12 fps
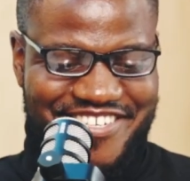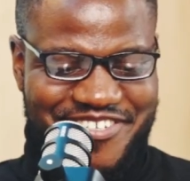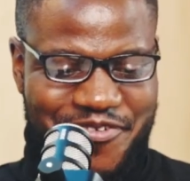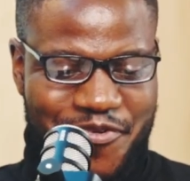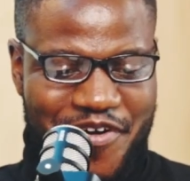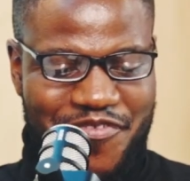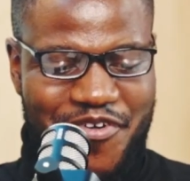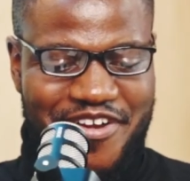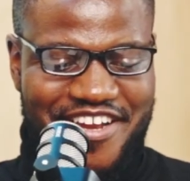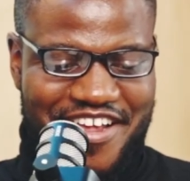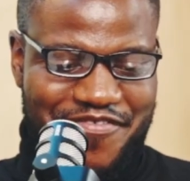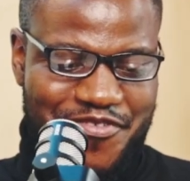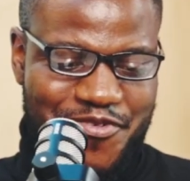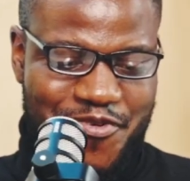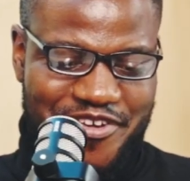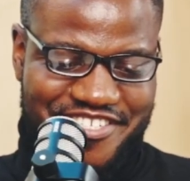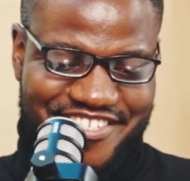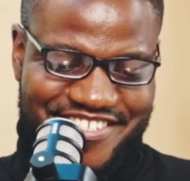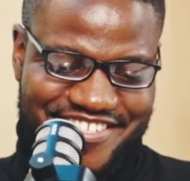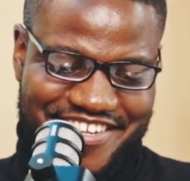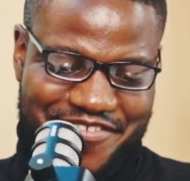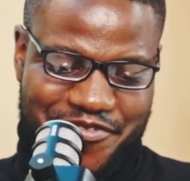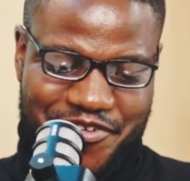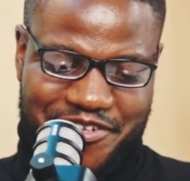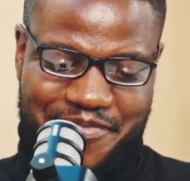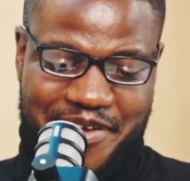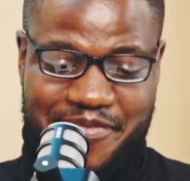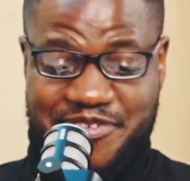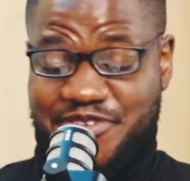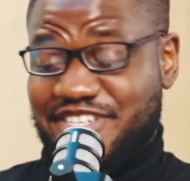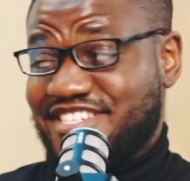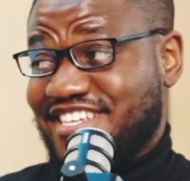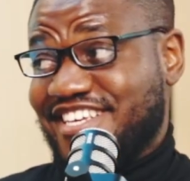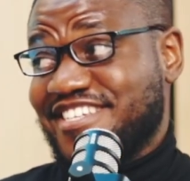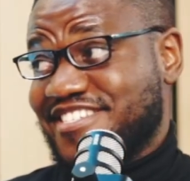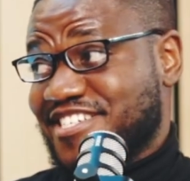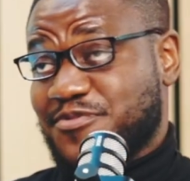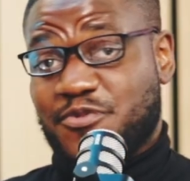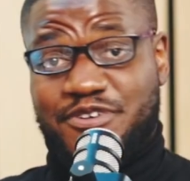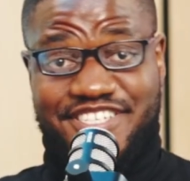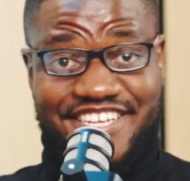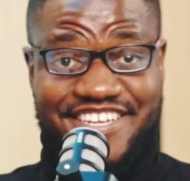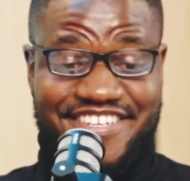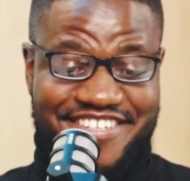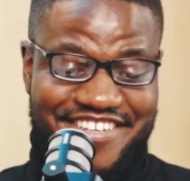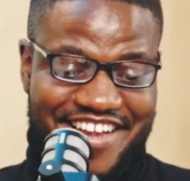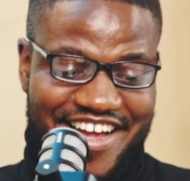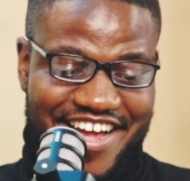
So I've got a few questions here for Dr. Mayamba. As you can see, he's just walked in.